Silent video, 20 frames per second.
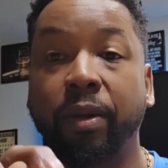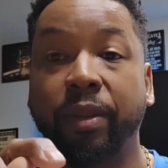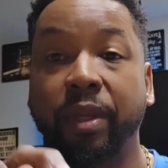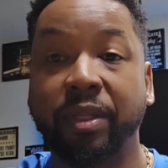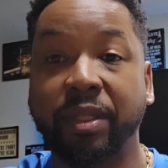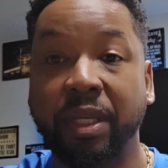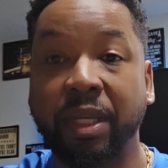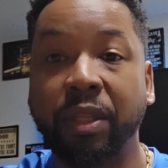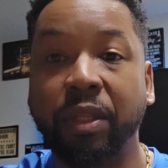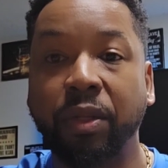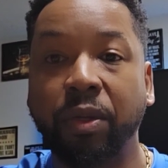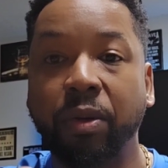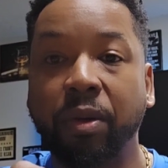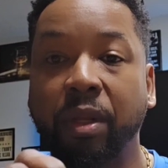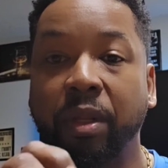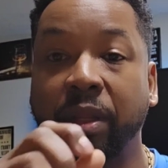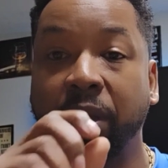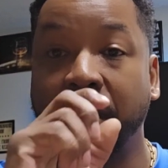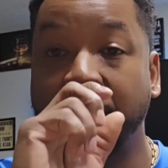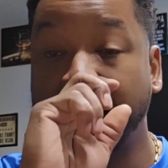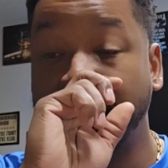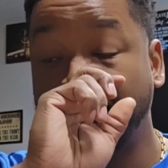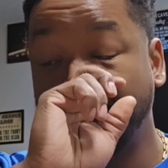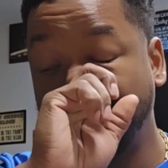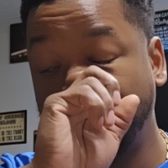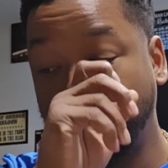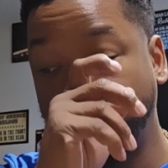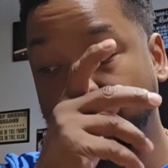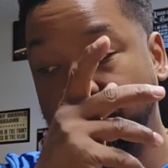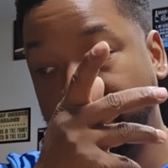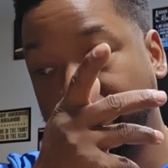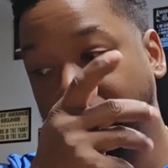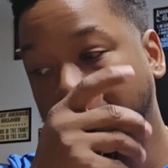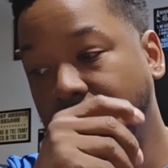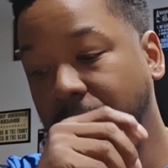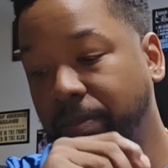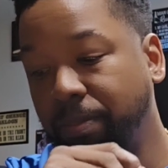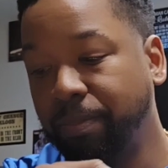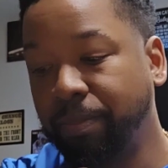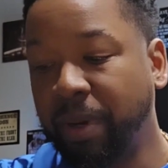in the unit that
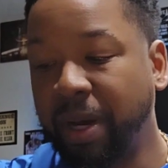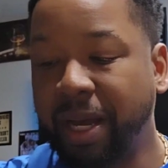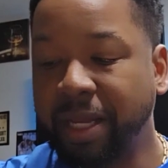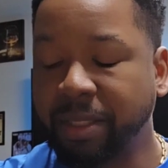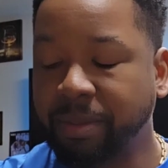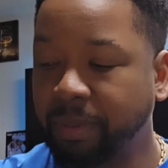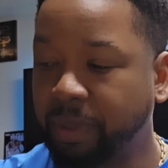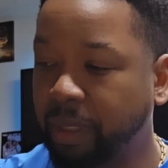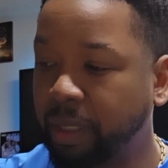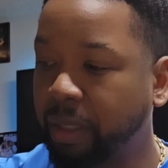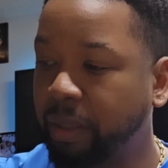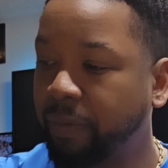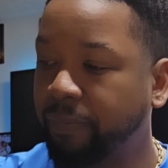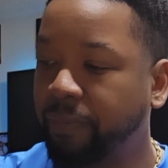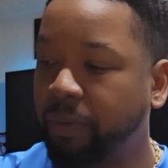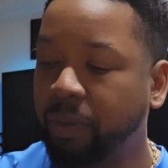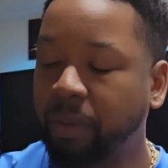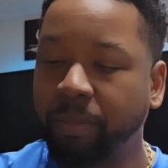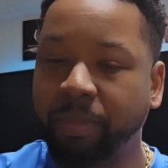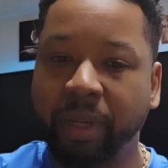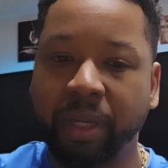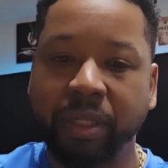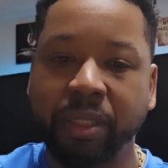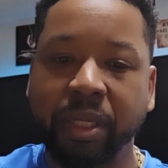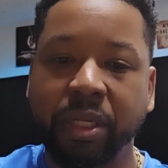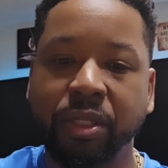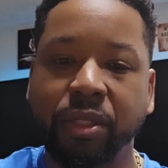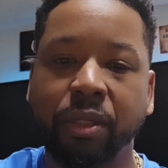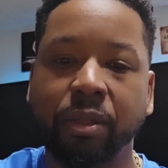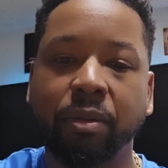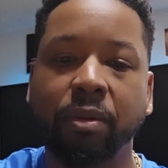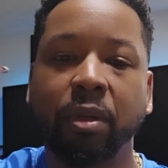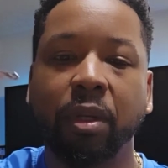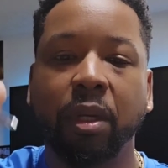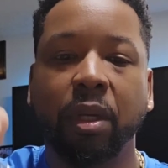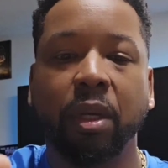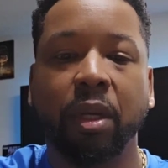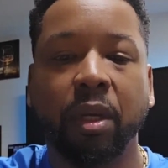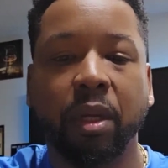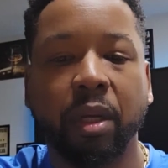possibly, if you don't pay attention,
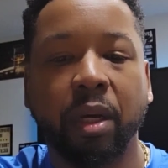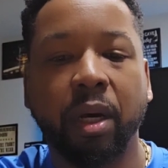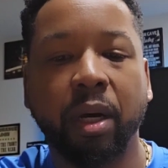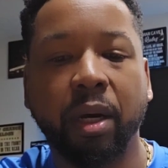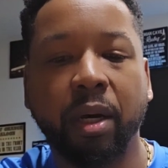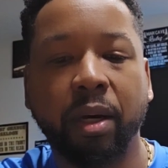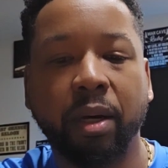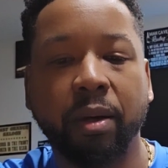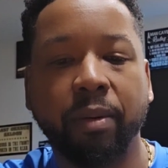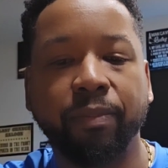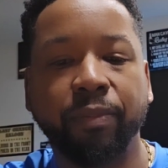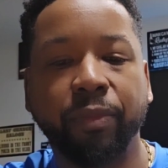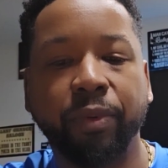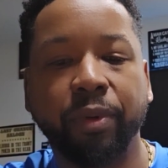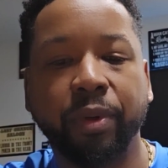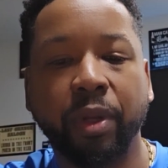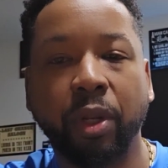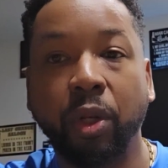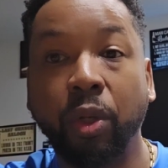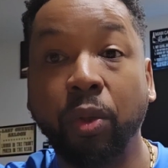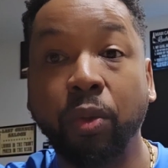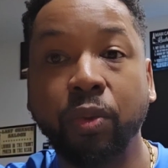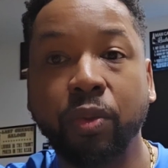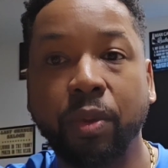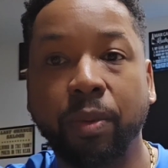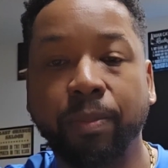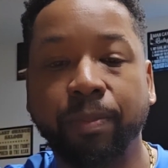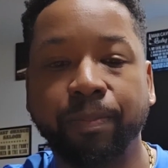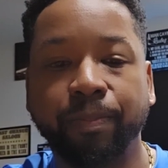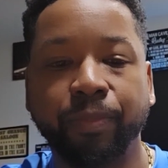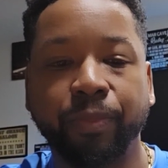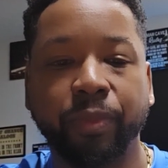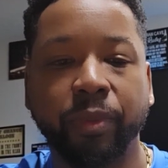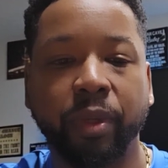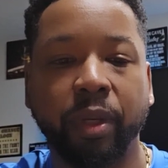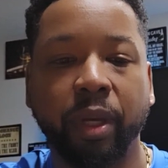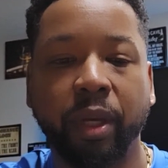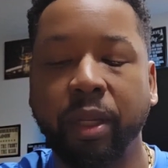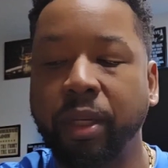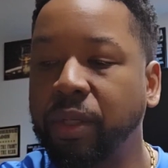you can lose them.
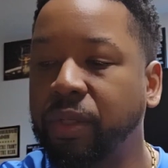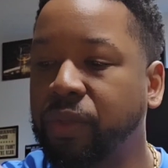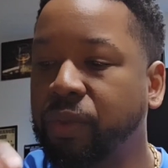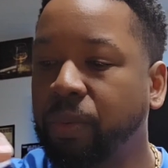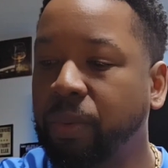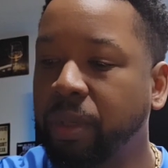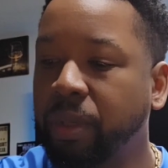And these 3